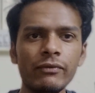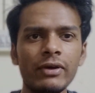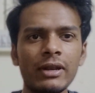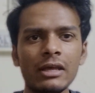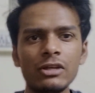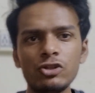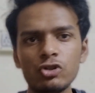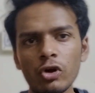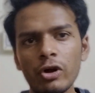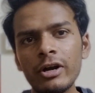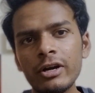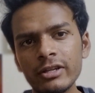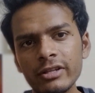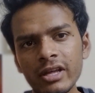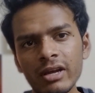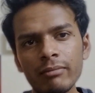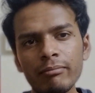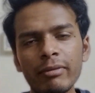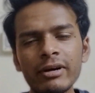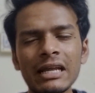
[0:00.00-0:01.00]
when I joined
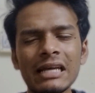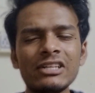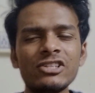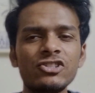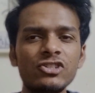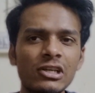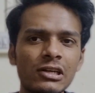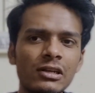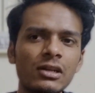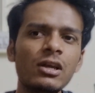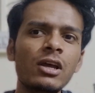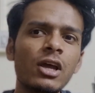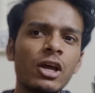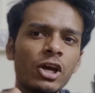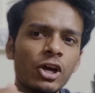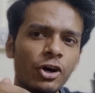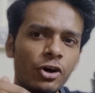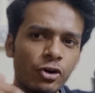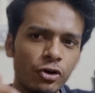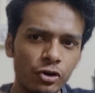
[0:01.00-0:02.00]
them. But I still
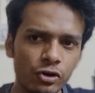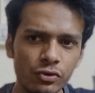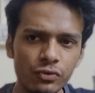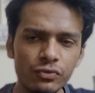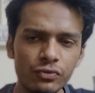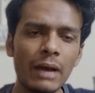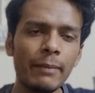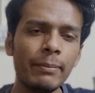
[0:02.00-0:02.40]
grew the